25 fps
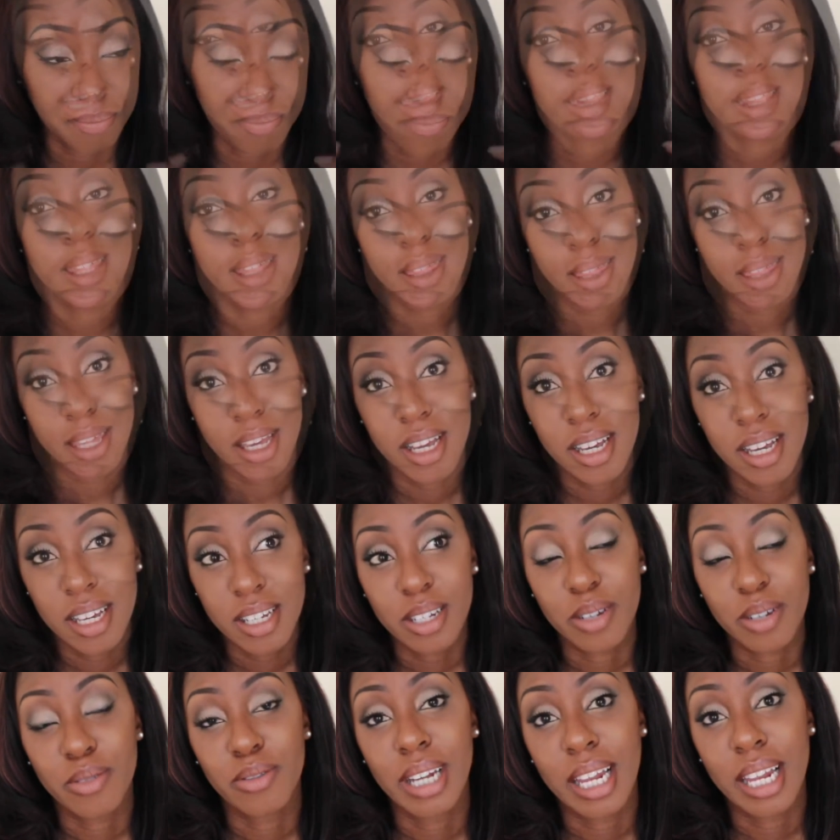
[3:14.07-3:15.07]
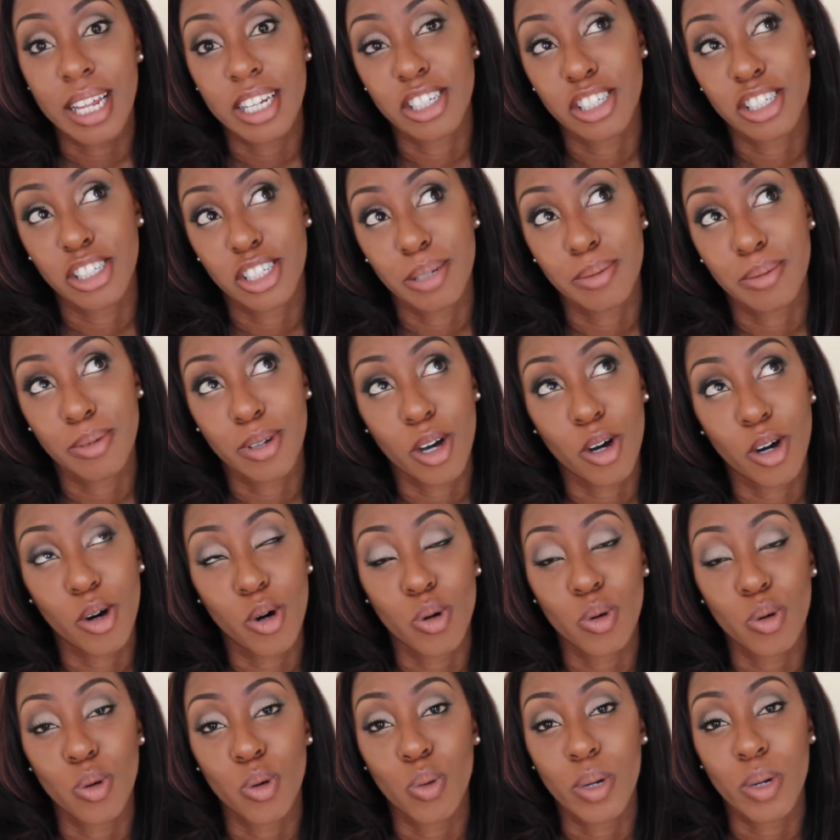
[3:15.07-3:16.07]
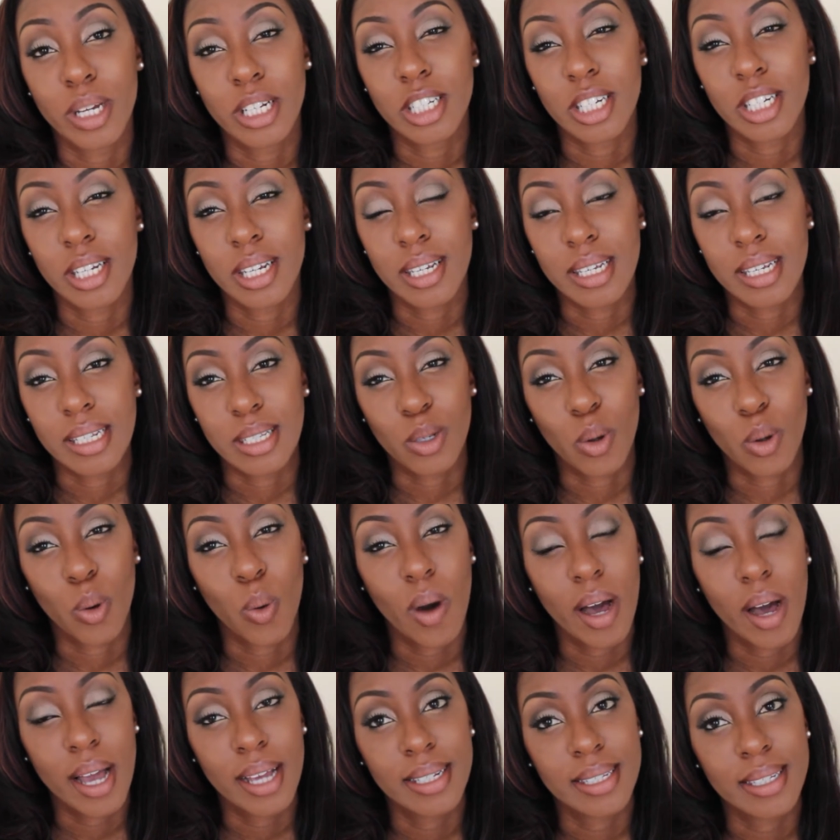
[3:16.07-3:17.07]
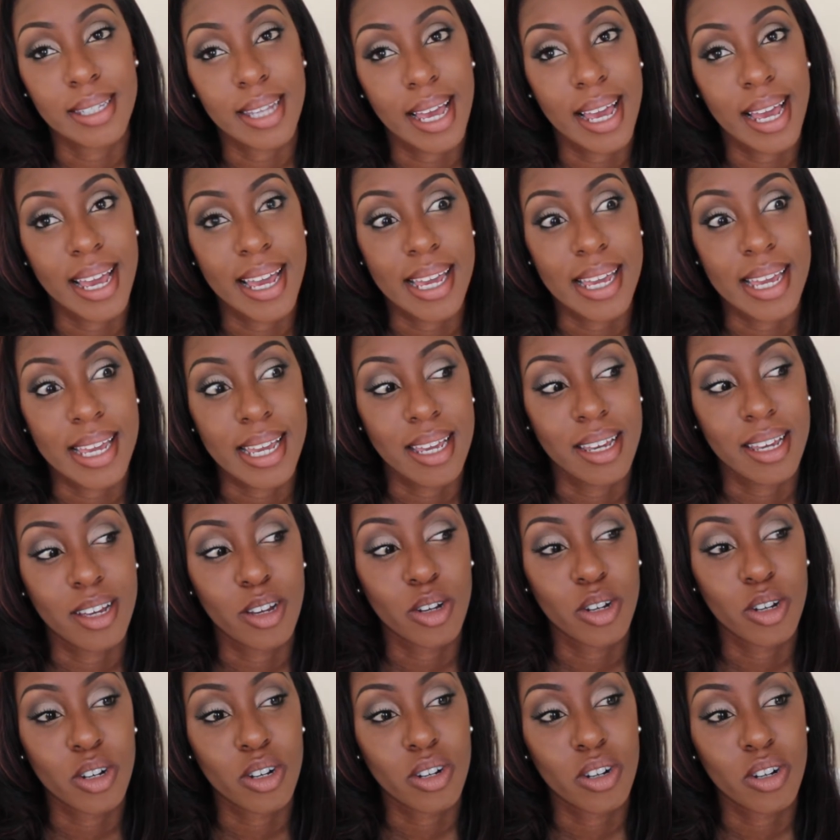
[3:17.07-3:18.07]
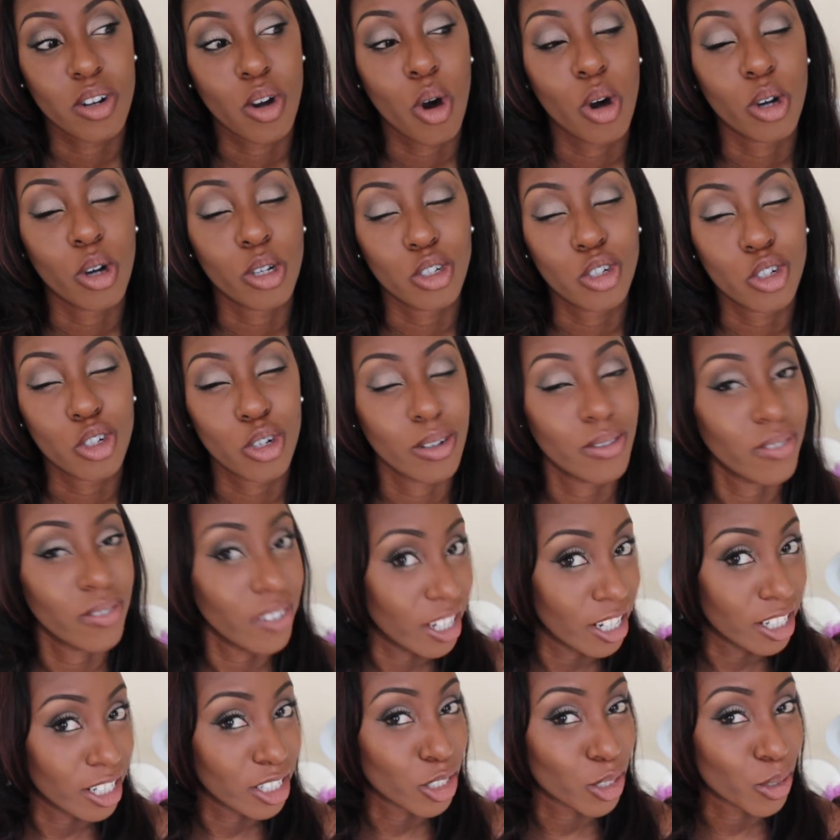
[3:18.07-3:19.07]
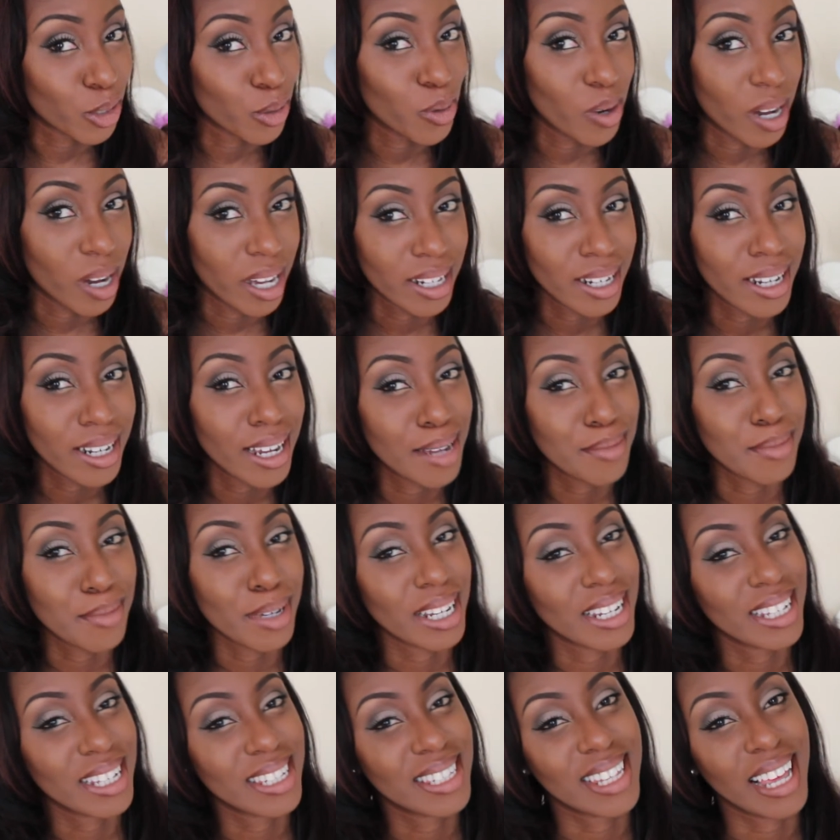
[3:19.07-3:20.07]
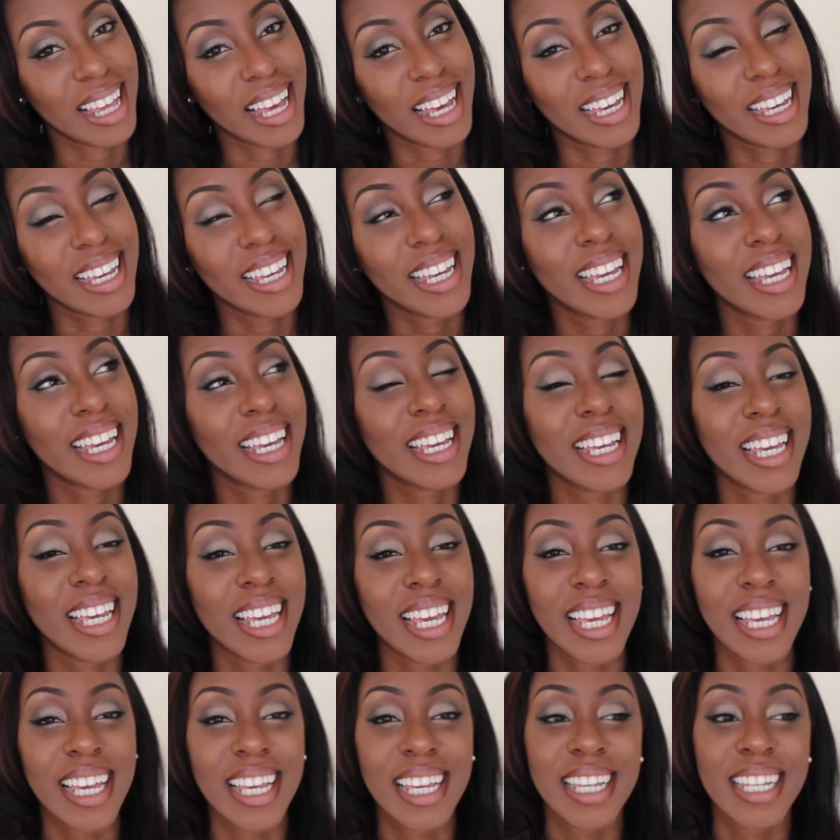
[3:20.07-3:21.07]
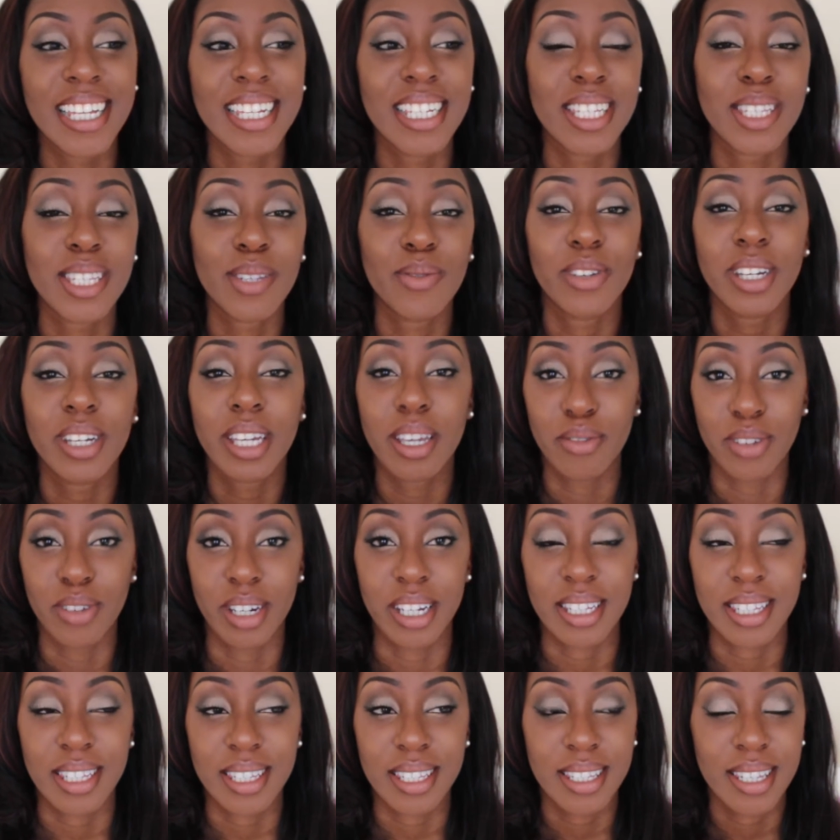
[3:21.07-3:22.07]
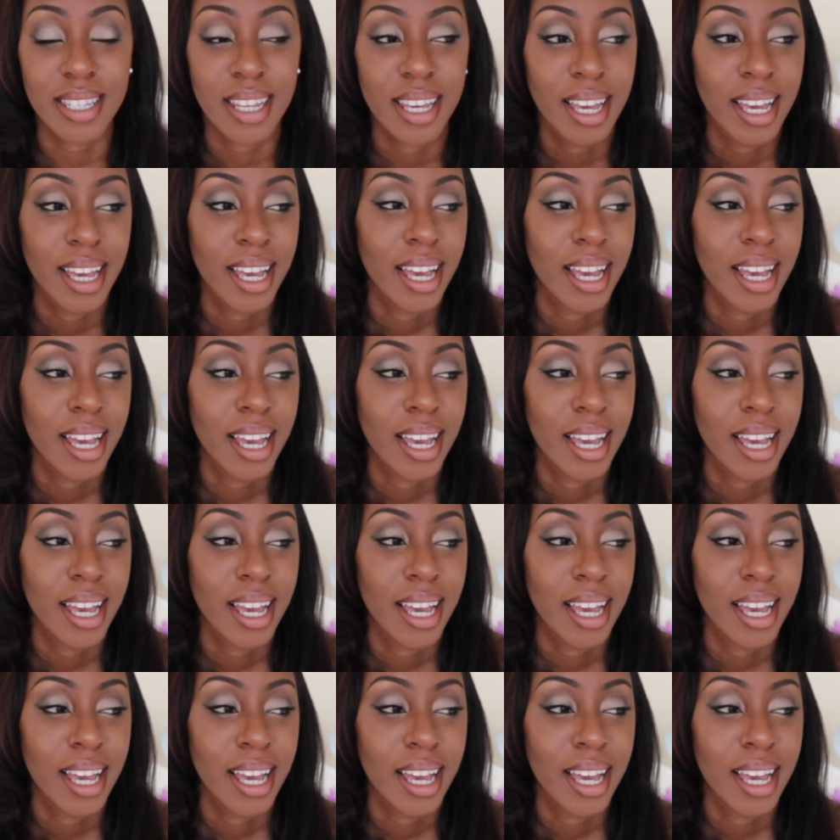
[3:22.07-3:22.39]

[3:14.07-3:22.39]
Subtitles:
The third relationship goal, which is quite a controversial one, I'm going to say, is forgiveness.